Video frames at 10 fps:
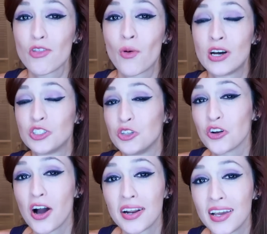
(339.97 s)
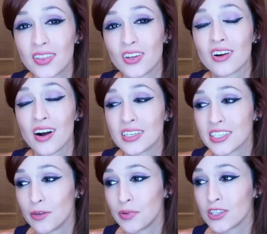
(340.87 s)
Otherwise, you're not going to get their
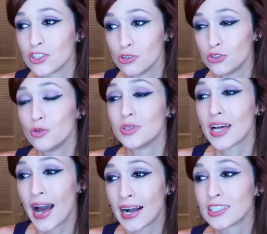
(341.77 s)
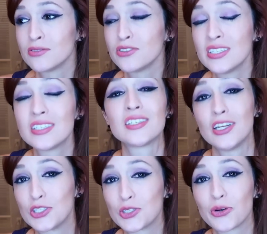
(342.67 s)
content because YouTube is actively
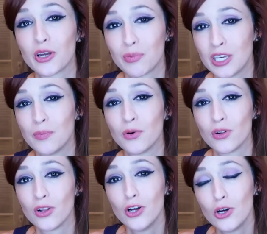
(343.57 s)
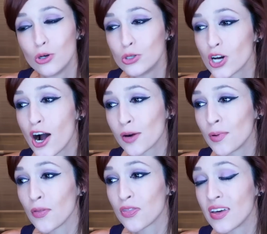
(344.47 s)
censoring people who talk
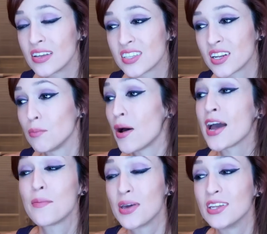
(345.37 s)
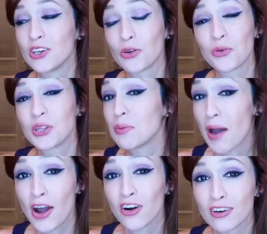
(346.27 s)
about things that, in my opinion, really
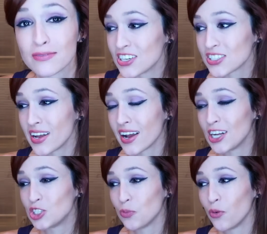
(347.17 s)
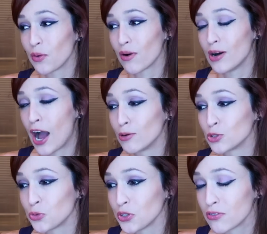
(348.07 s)
matter. I just kind of got to a point where I
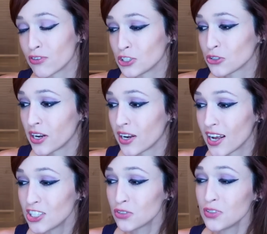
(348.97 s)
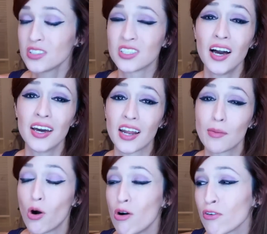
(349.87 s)
was really frustrated and I just feel done.
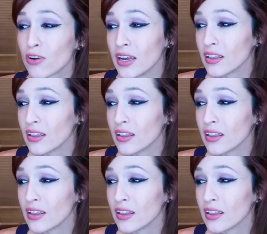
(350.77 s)
I'm over it.